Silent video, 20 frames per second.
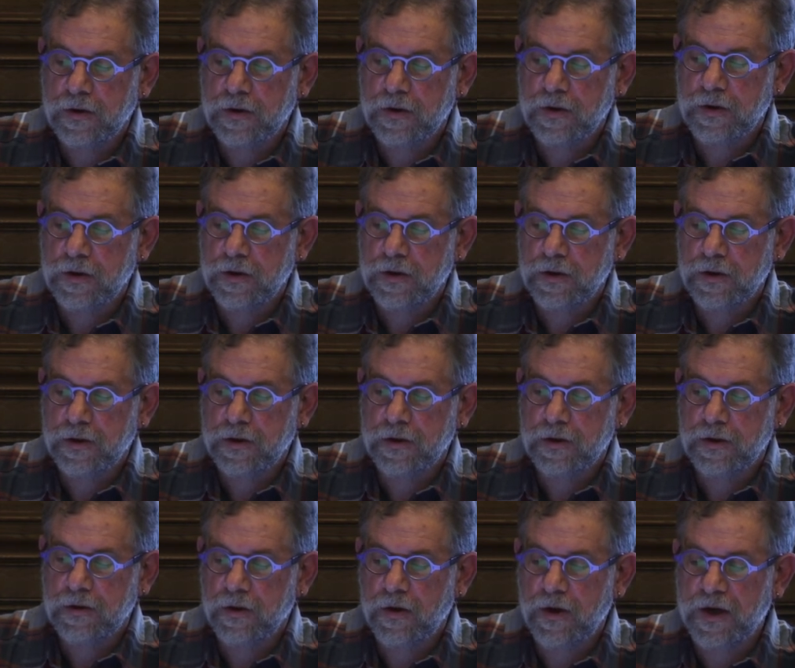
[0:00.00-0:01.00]
A
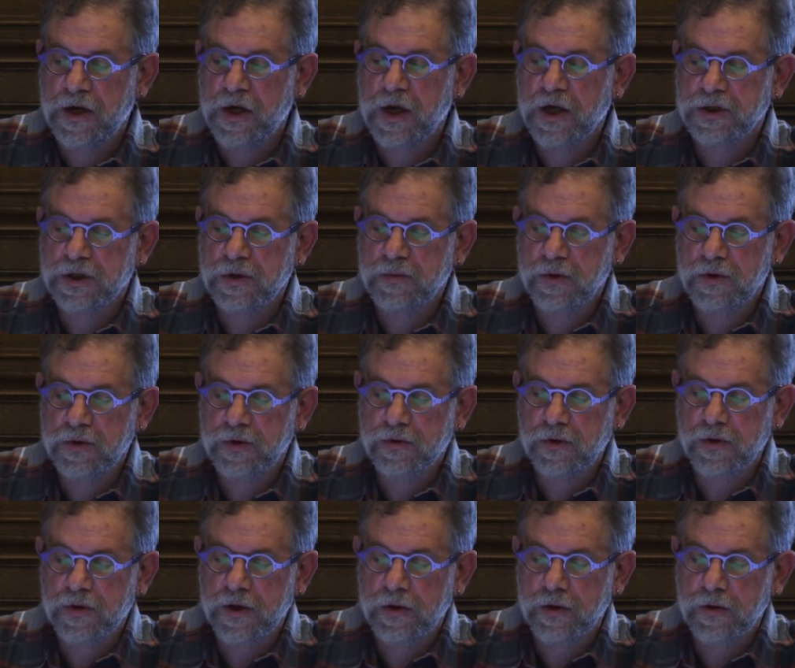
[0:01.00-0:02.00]
customer. A customer,
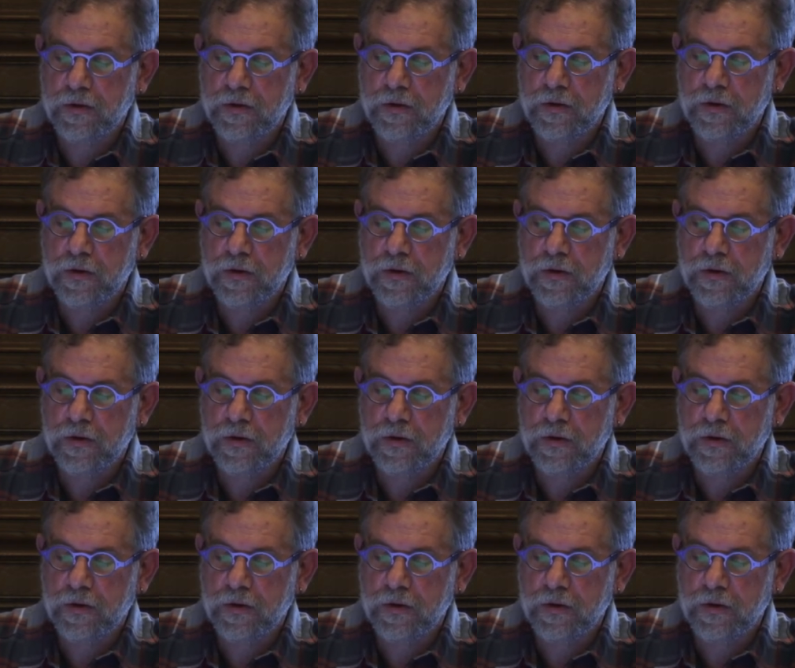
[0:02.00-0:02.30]
thank you.